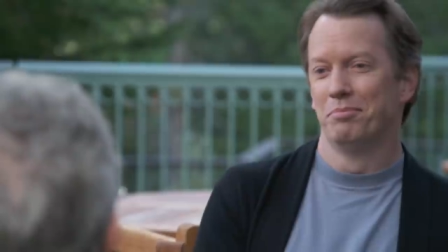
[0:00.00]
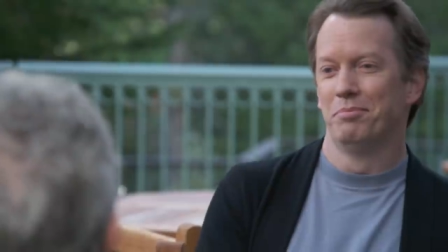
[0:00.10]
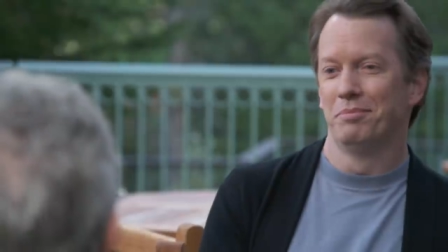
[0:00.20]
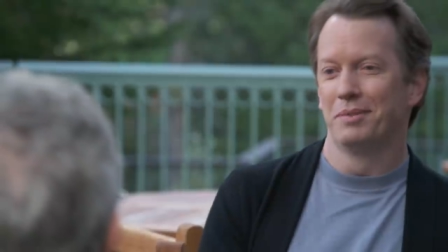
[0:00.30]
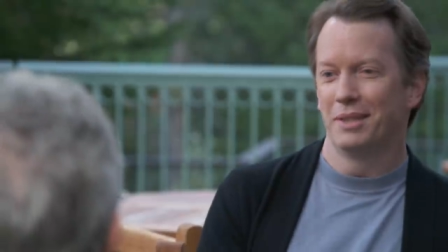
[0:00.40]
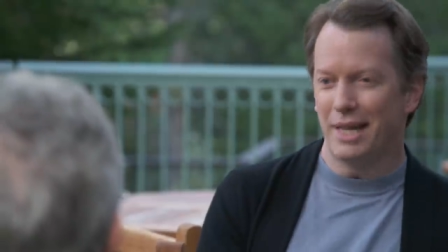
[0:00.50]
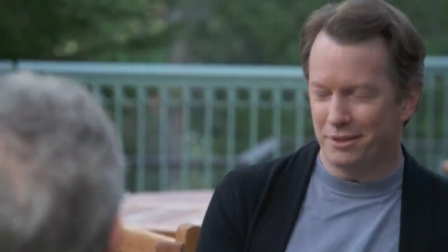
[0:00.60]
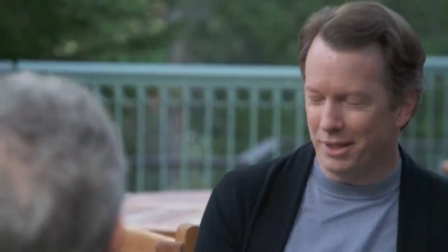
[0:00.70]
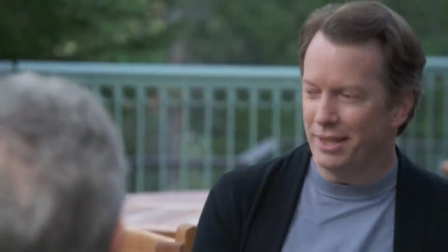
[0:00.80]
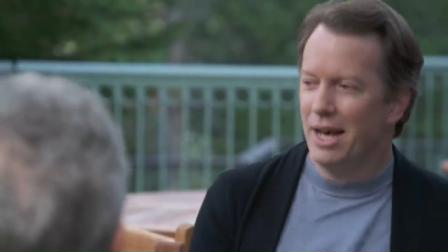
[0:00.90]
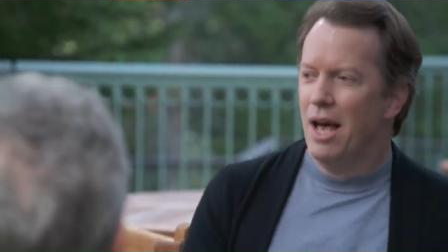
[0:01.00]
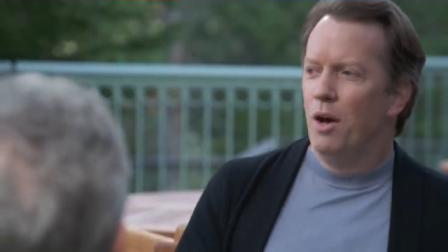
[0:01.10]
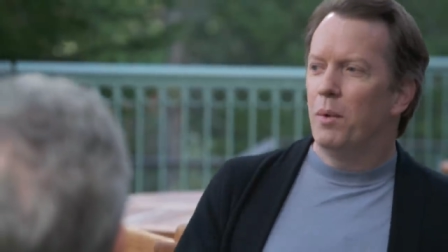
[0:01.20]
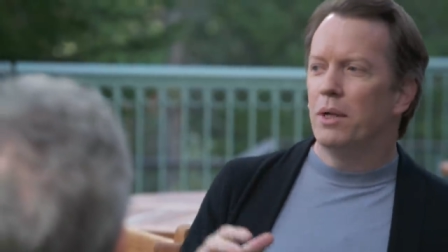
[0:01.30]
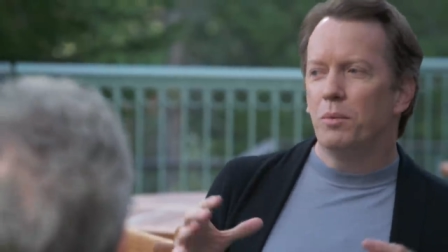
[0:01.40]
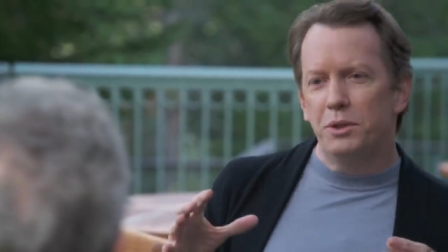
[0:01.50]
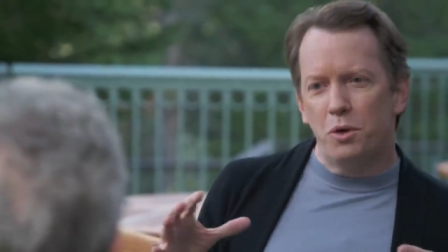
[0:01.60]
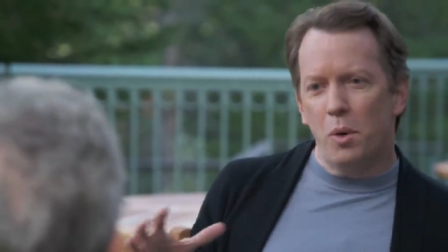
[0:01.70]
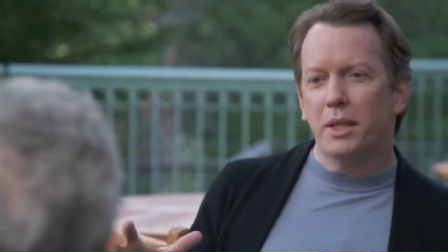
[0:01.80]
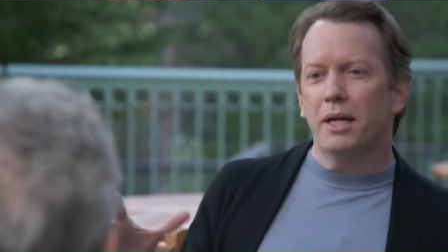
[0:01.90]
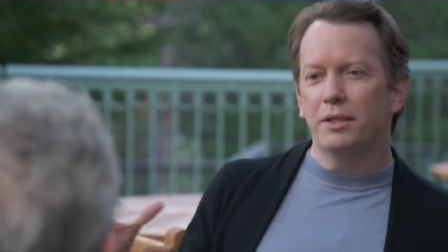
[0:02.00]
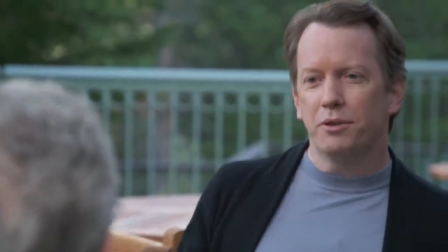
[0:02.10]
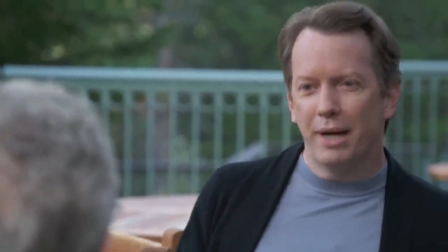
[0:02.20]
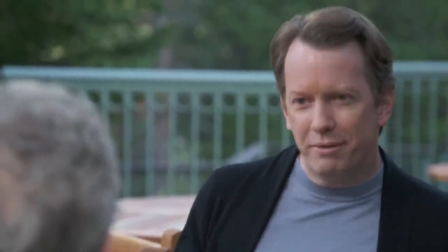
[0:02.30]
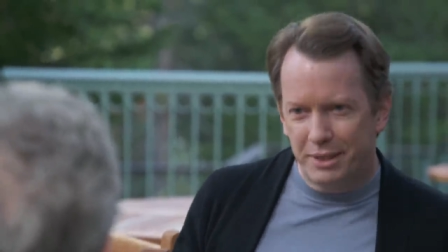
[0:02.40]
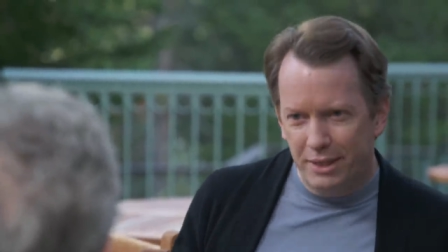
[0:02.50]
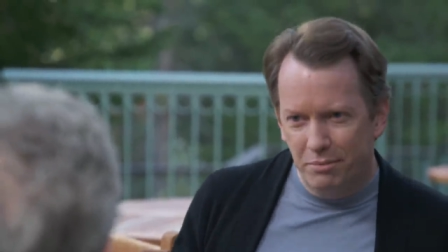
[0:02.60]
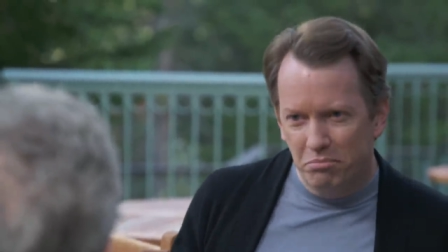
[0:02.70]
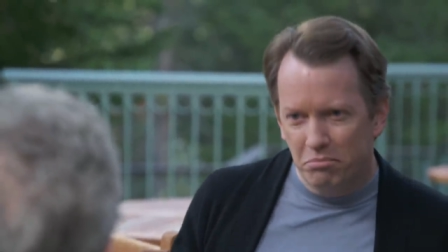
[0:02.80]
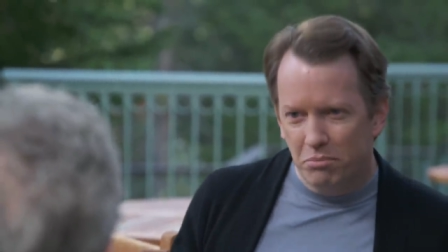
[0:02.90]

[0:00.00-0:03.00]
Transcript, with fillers: gravity. That's right. So when you quantize gravity,